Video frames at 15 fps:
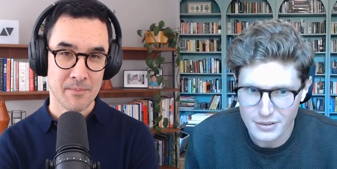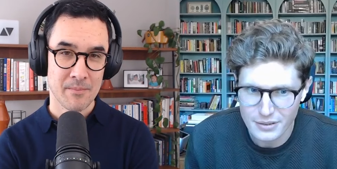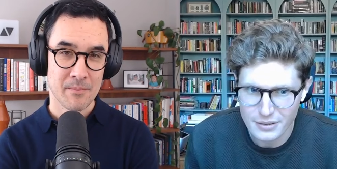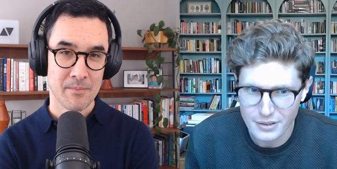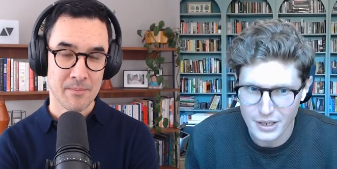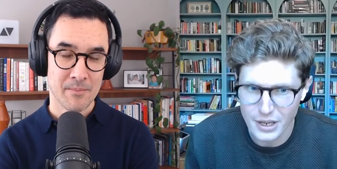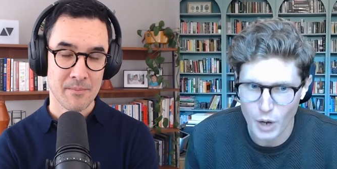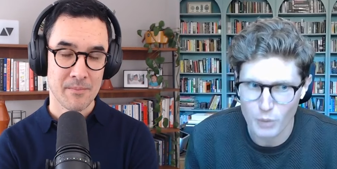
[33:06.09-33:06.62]

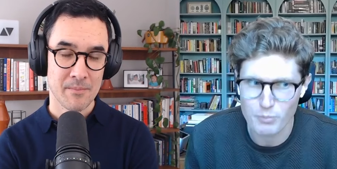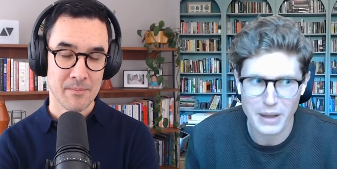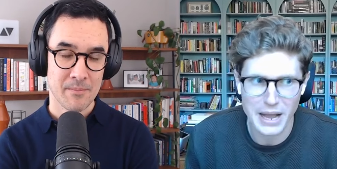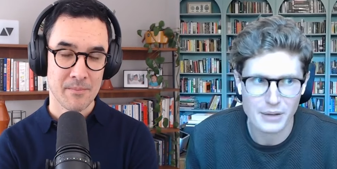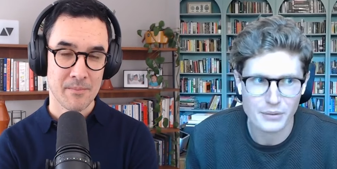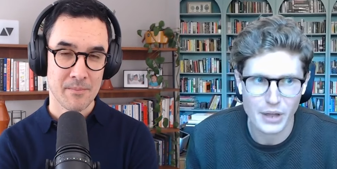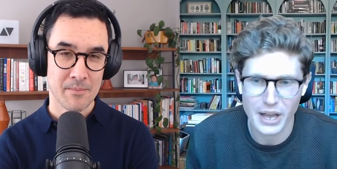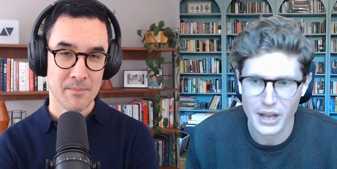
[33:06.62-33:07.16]
Speaker 1: You
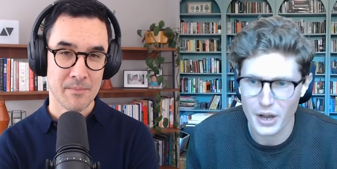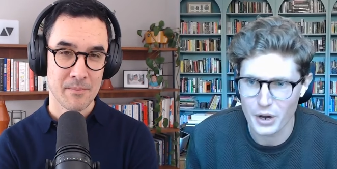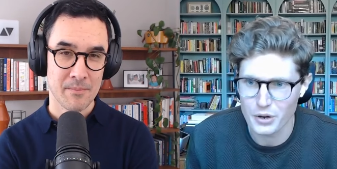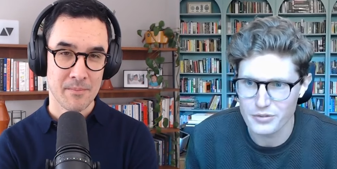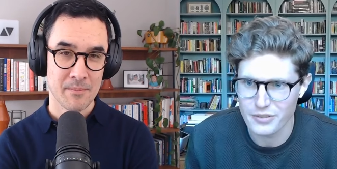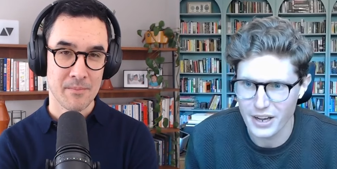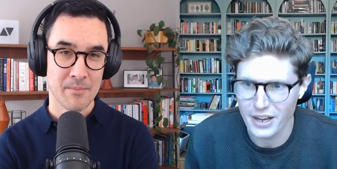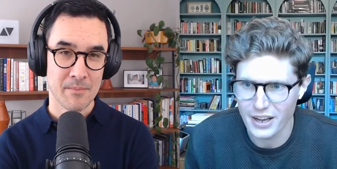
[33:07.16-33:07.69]
compound that
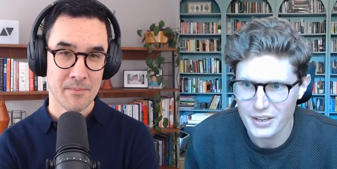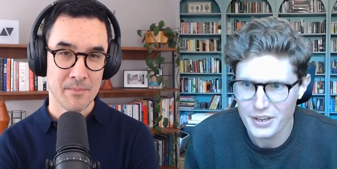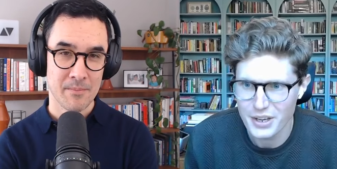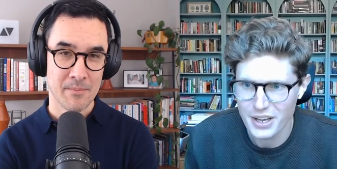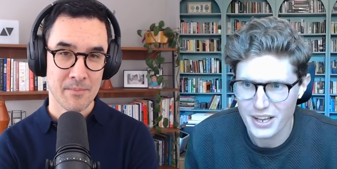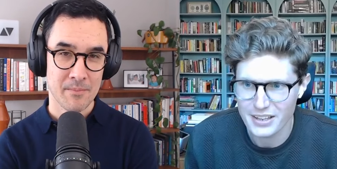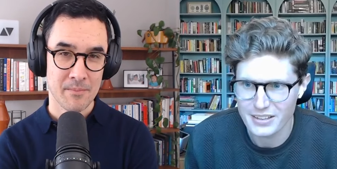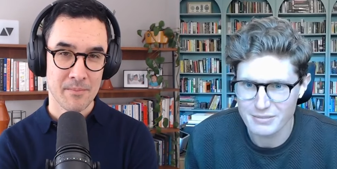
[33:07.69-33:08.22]
over,
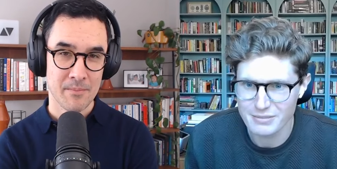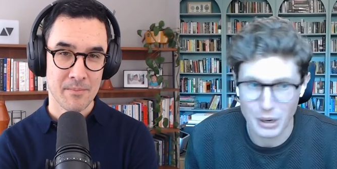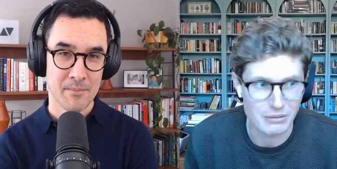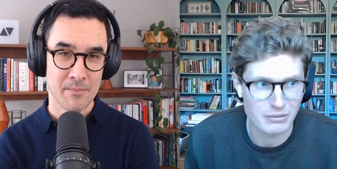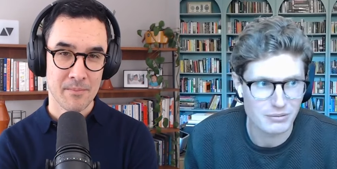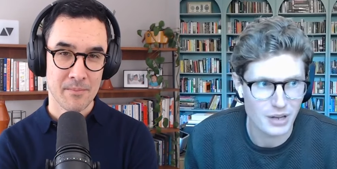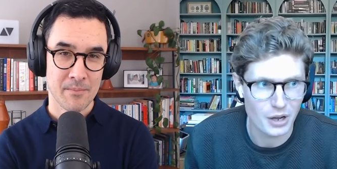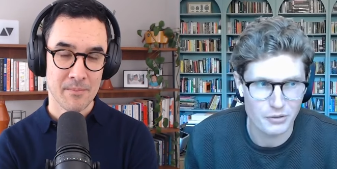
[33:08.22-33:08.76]

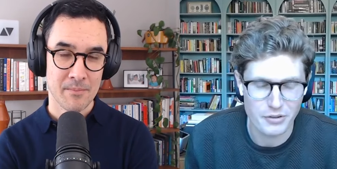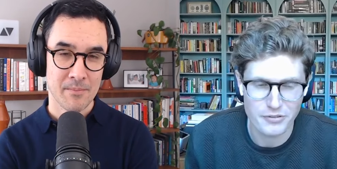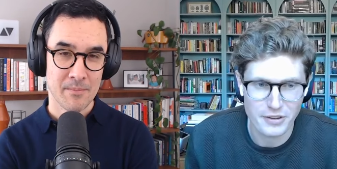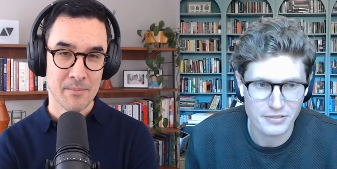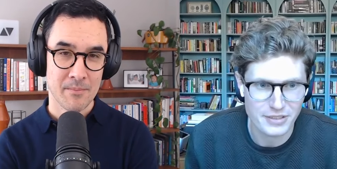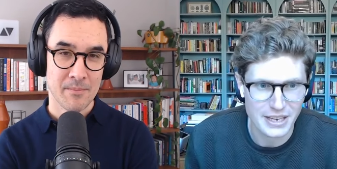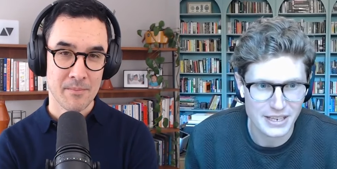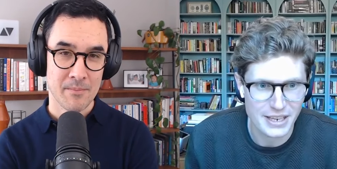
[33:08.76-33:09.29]
well, over
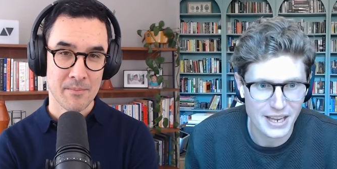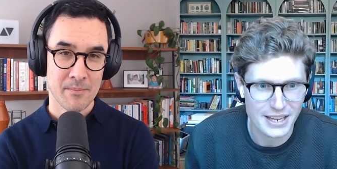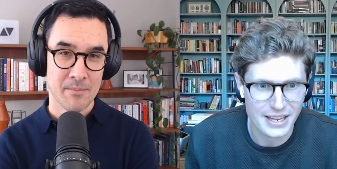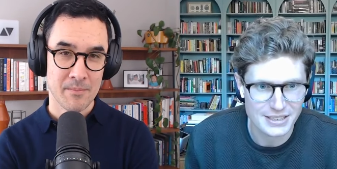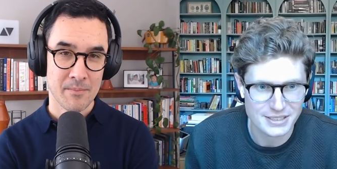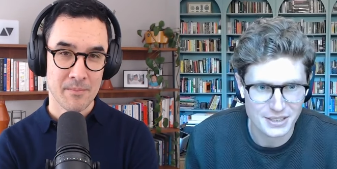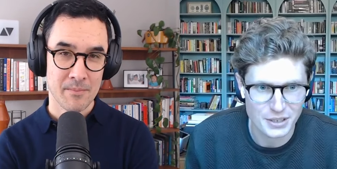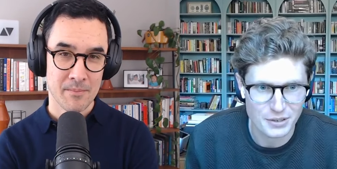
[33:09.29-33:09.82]
15
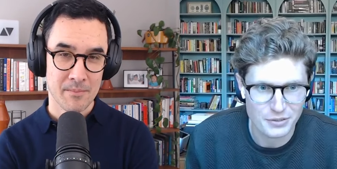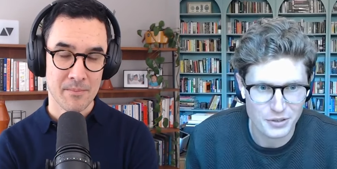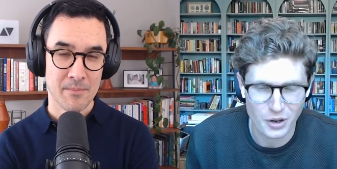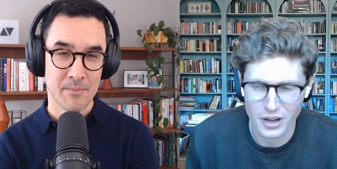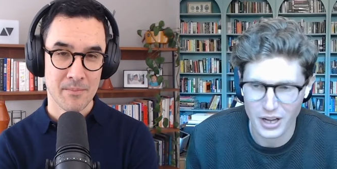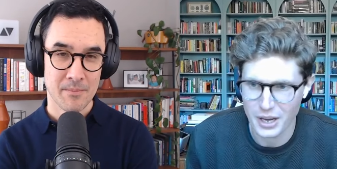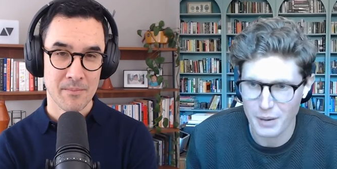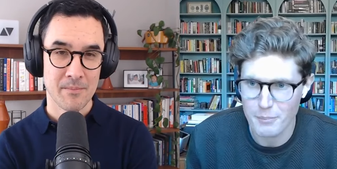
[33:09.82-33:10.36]
years, and you've
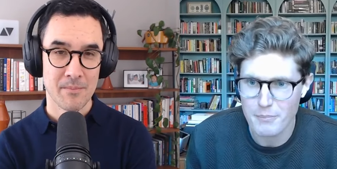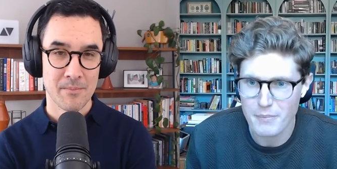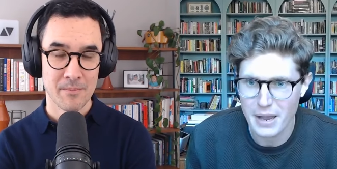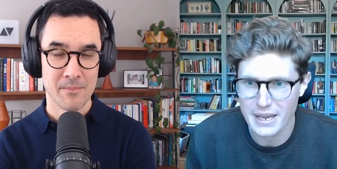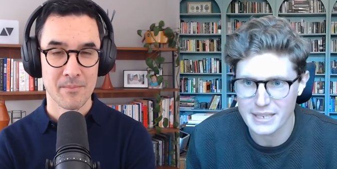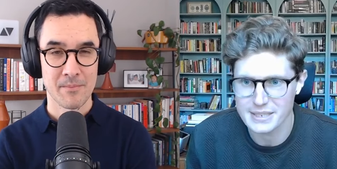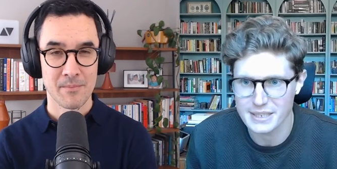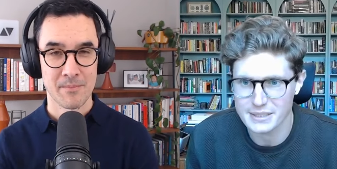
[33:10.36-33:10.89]
got an
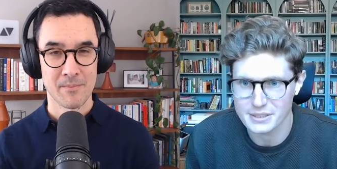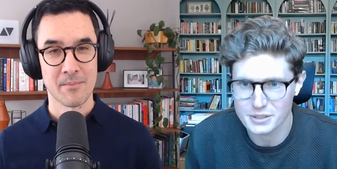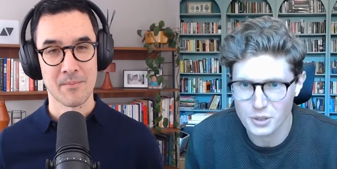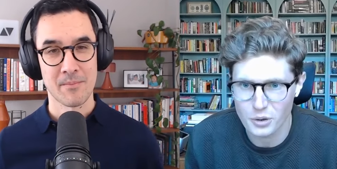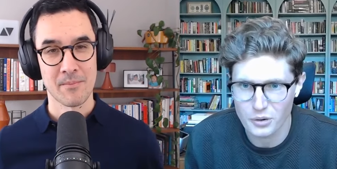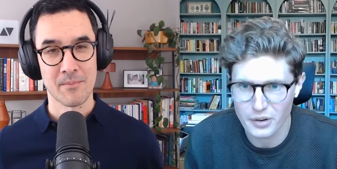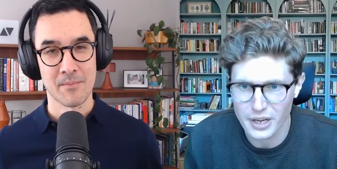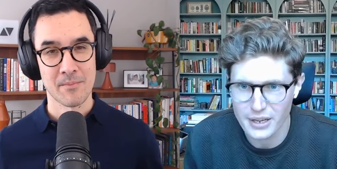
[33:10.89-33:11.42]
amazing
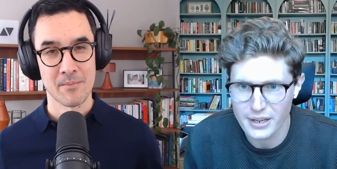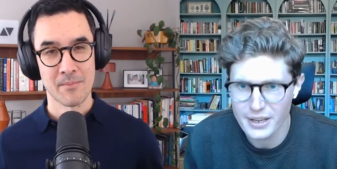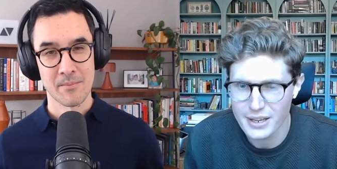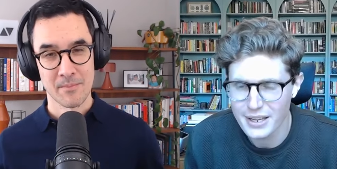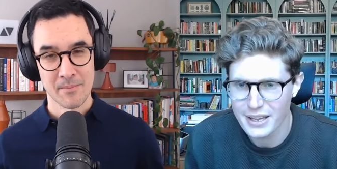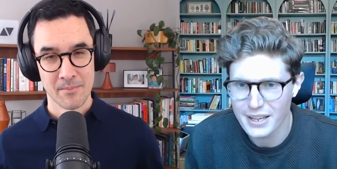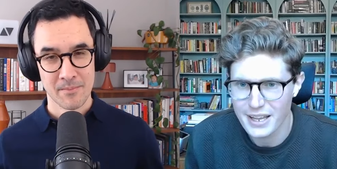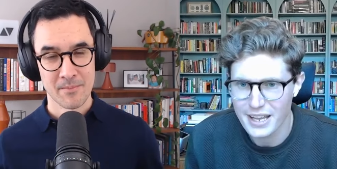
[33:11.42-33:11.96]
story.
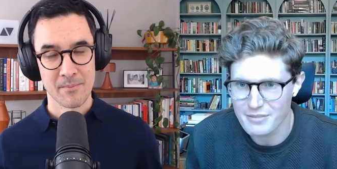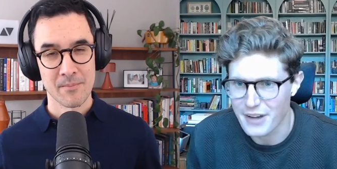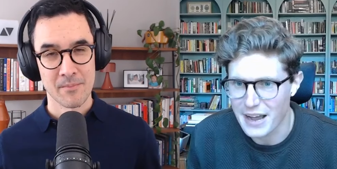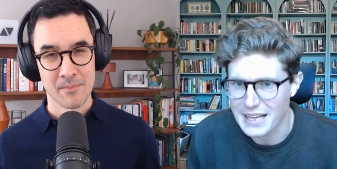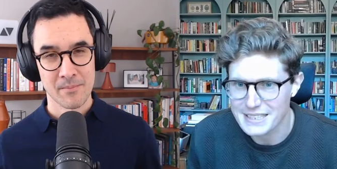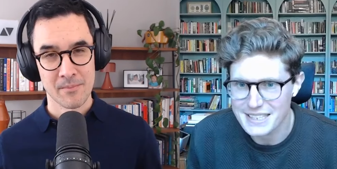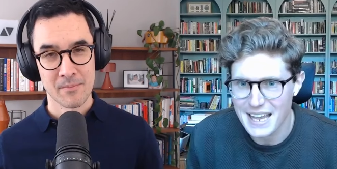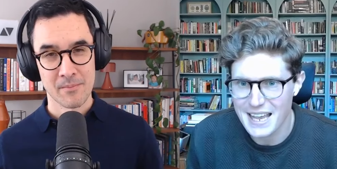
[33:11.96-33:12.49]
In
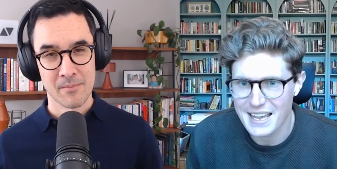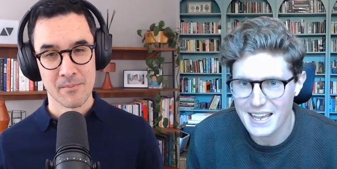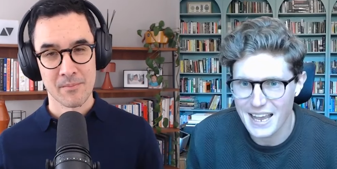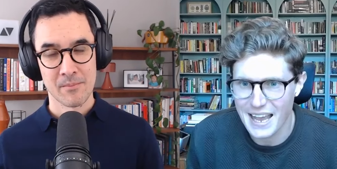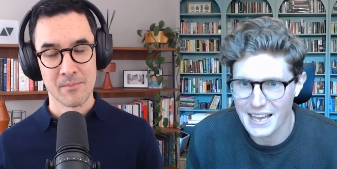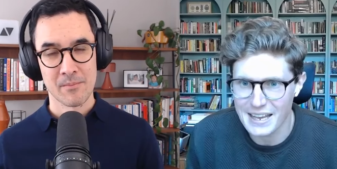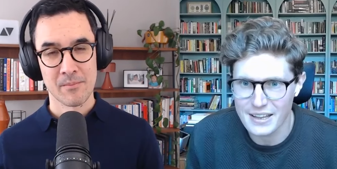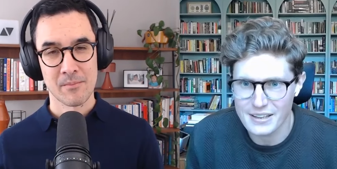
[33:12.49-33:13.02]
fact,
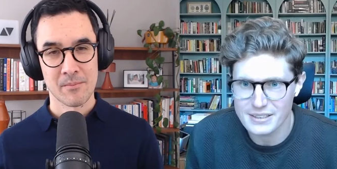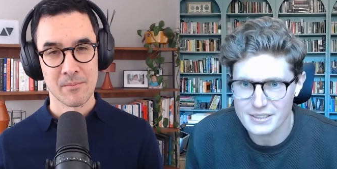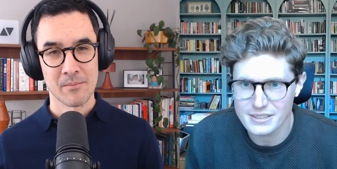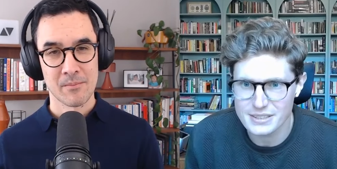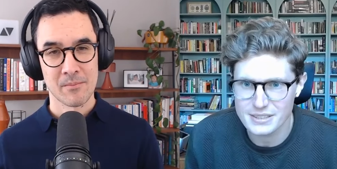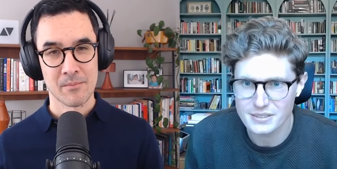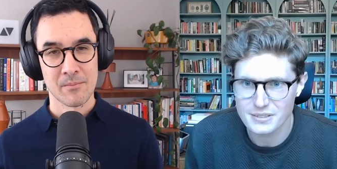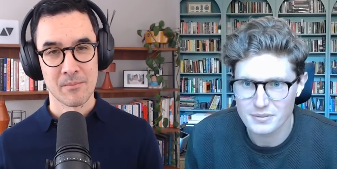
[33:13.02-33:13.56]

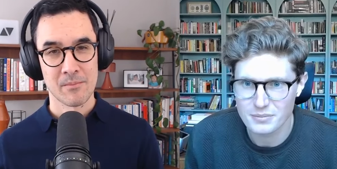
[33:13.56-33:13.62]
Elliott's